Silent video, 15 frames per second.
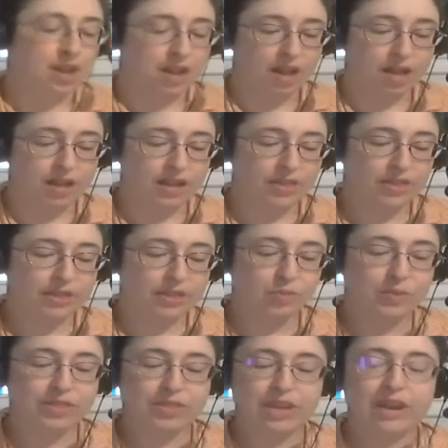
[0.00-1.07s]
Uh, in this
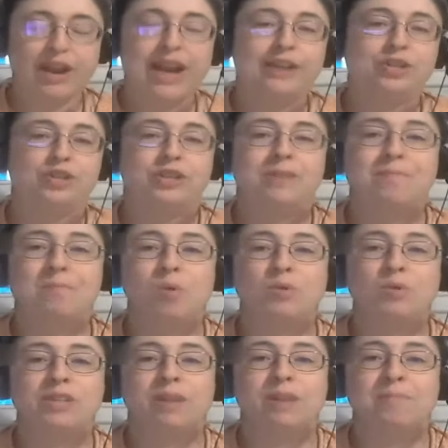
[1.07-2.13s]
one, they're actually
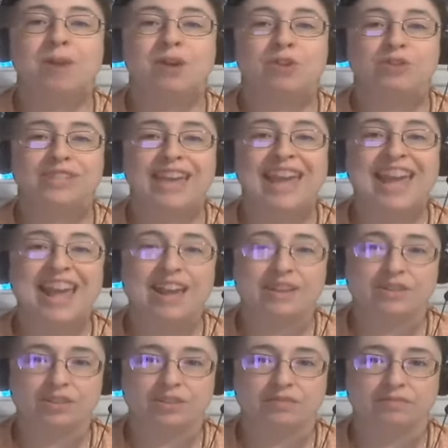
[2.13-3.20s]
molding a model's hand,